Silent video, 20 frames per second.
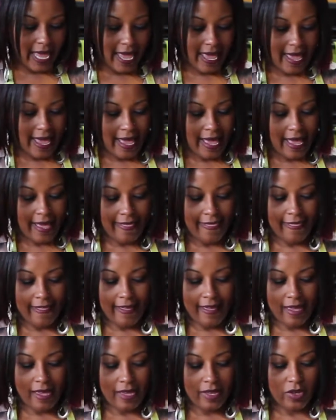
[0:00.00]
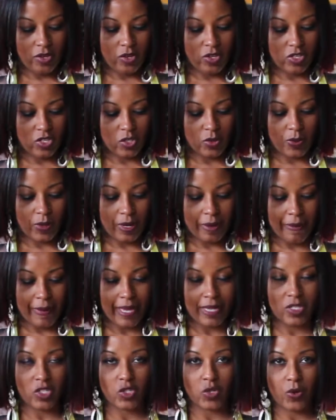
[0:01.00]
And then you just want to
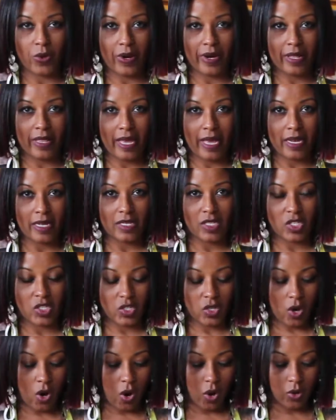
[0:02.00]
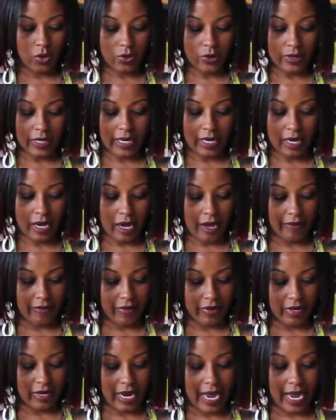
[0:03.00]
make sure that it's totally covered.